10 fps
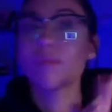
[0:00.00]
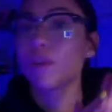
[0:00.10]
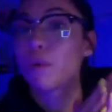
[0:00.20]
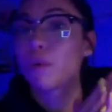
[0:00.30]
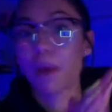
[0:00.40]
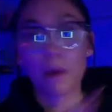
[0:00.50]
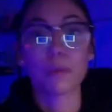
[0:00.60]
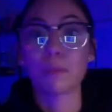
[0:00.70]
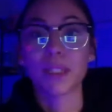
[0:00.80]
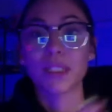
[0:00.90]
will
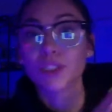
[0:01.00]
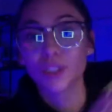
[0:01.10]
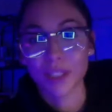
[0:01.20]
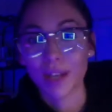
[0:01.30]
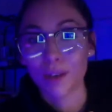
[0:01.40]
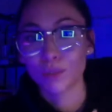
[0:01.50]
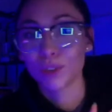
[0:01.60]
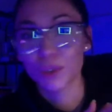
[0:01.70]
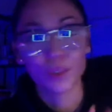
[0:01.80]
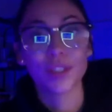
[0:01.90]
probably shut down
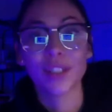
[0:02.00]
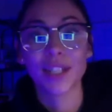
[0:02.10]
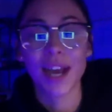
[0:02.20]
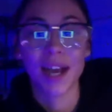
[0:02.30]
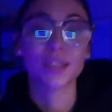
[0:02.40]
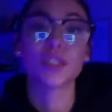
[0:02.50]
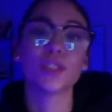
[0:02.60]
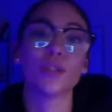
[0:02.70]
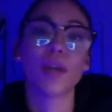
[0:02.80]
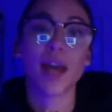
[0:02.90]
sooner than it has
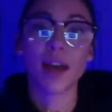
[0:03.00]
to.